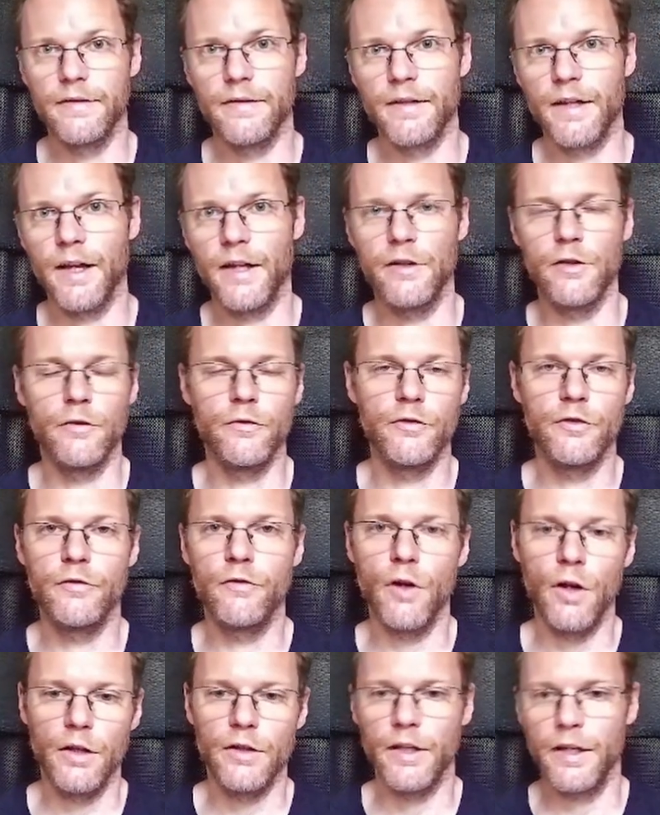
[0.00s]
kind of
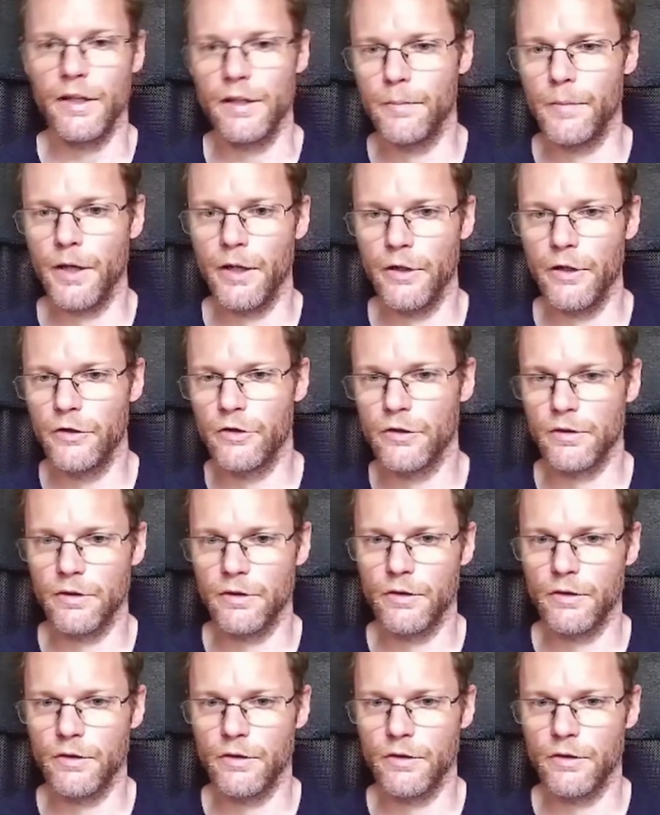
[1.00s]
default animation